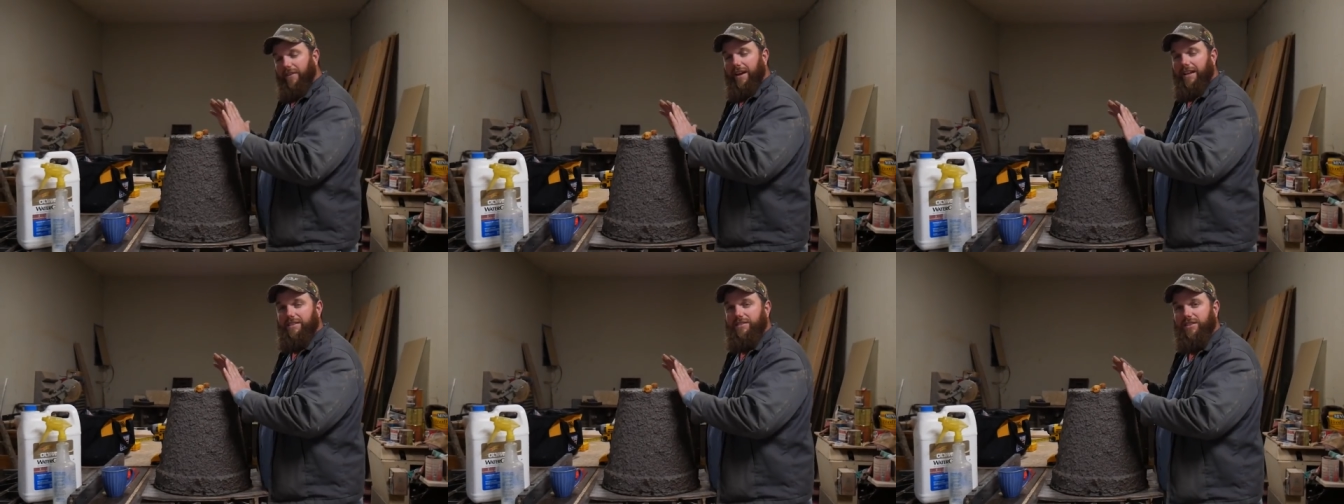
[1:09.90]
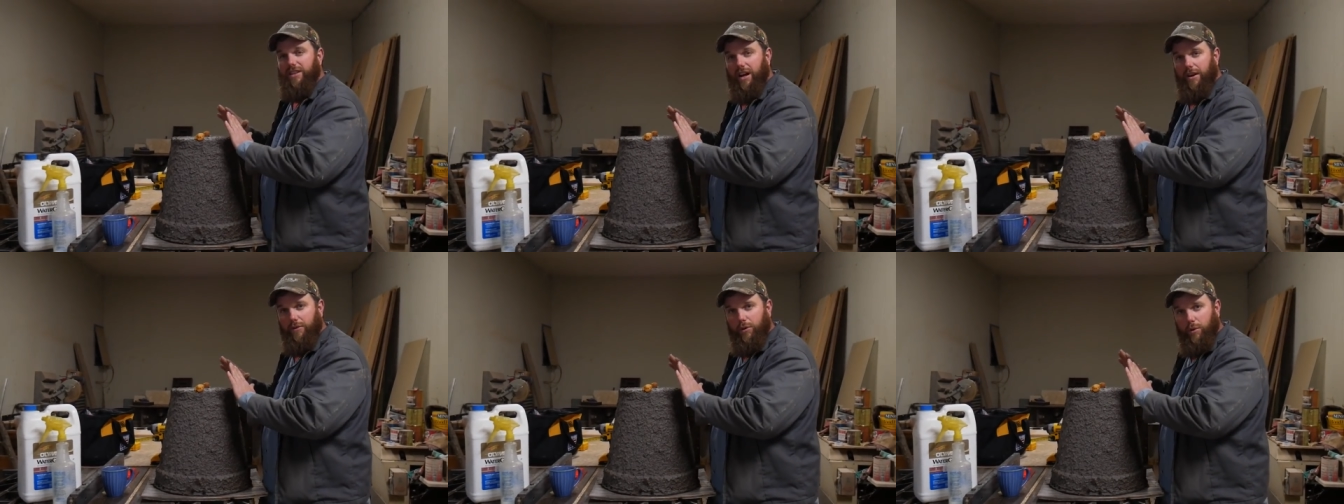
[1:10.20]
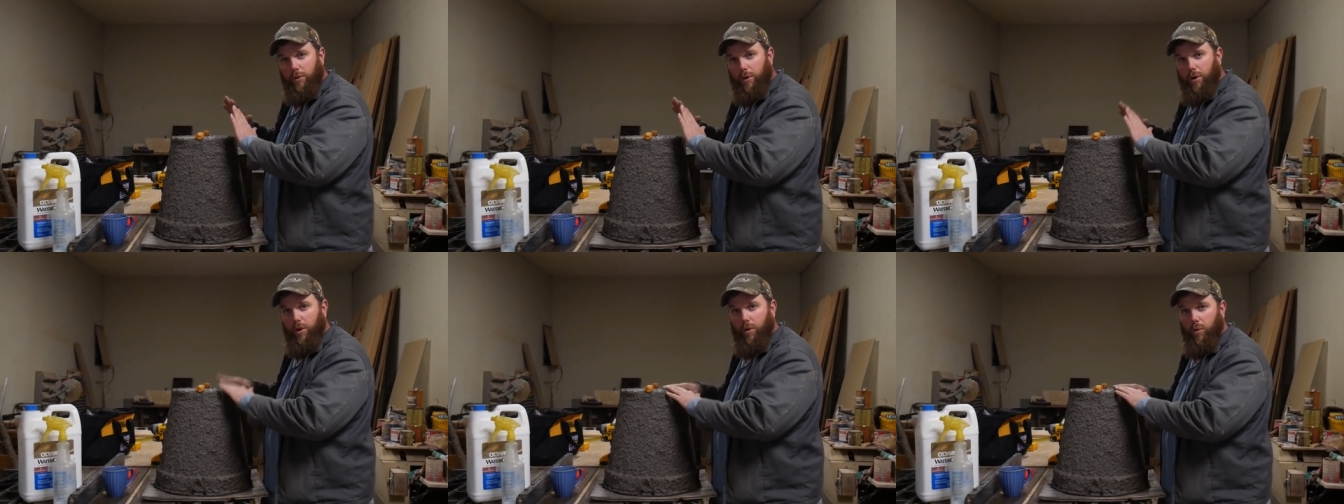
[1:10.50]
had
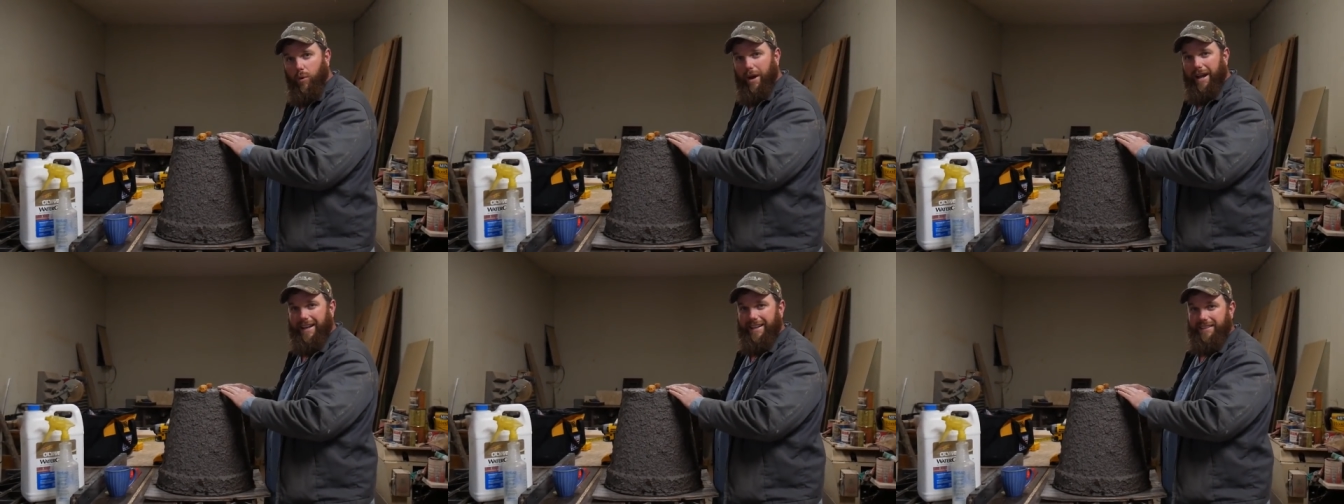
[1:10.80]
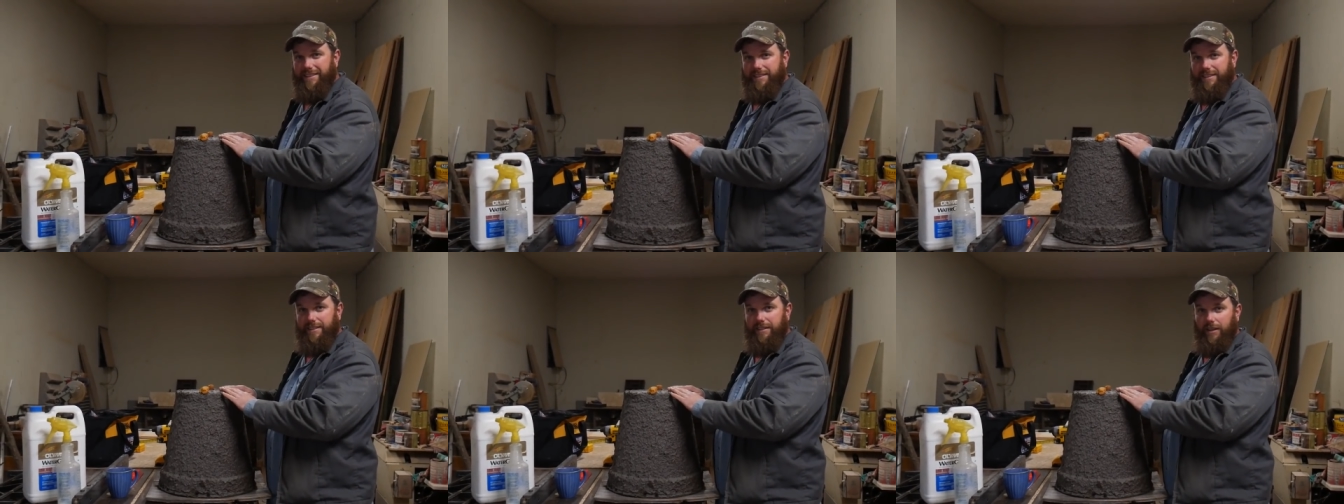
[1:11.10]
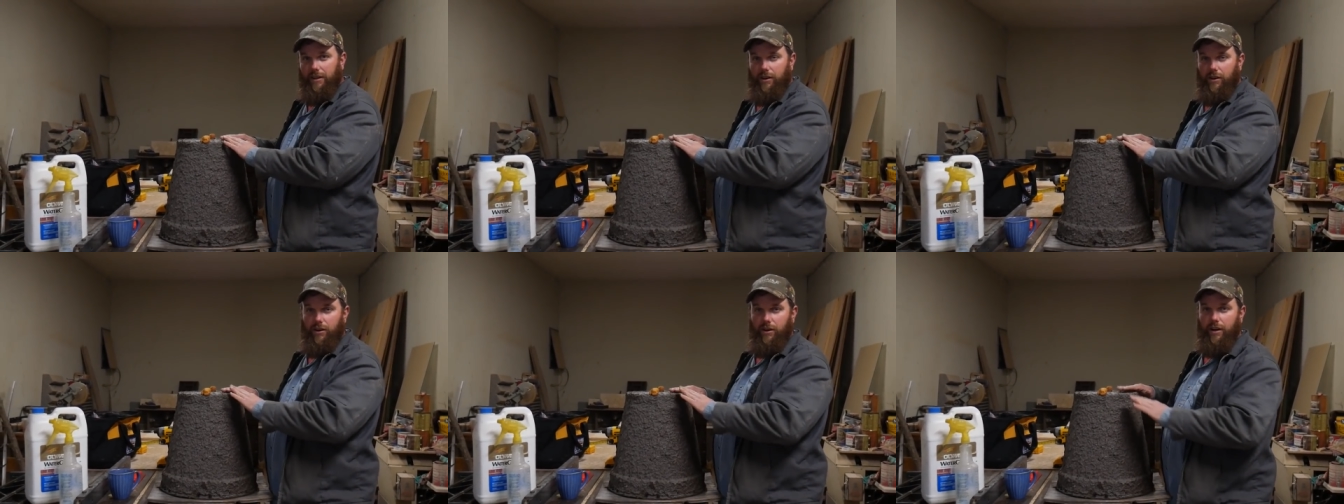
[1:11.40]
several requests
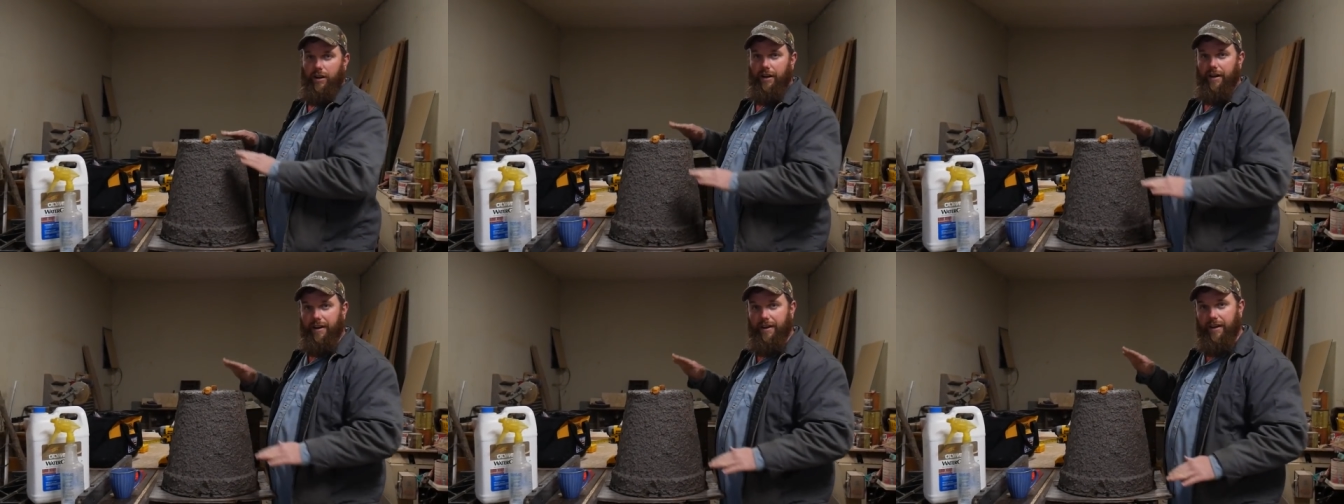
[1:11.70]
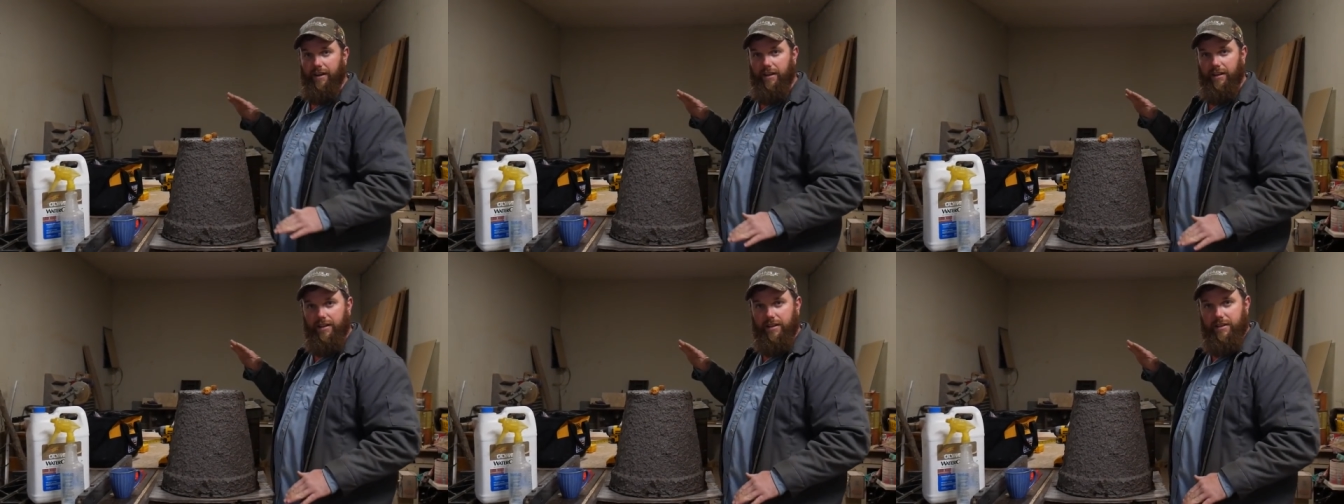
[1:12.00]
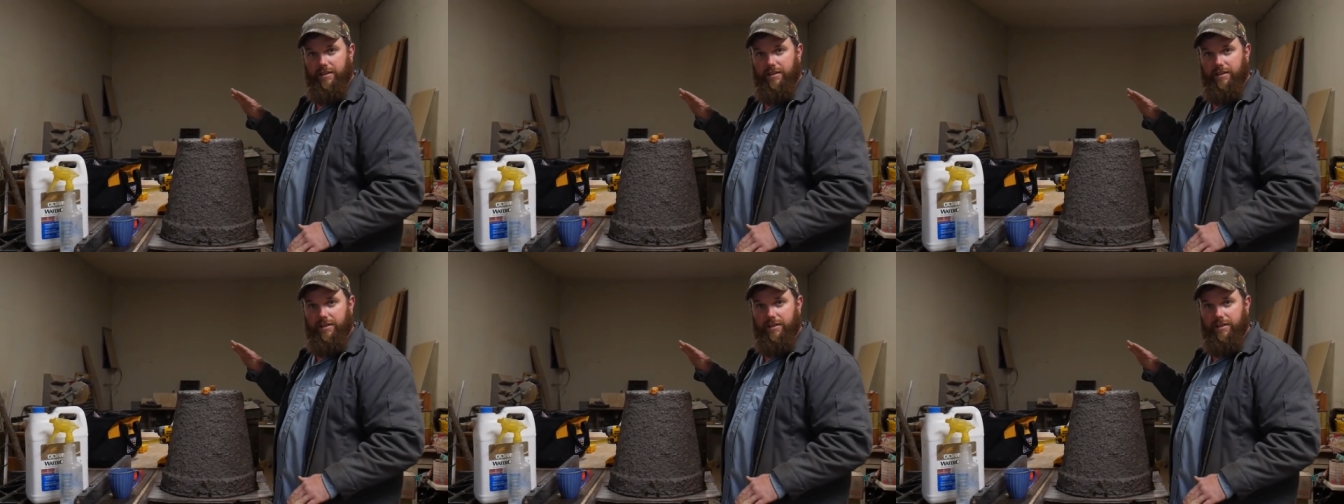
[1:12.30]
on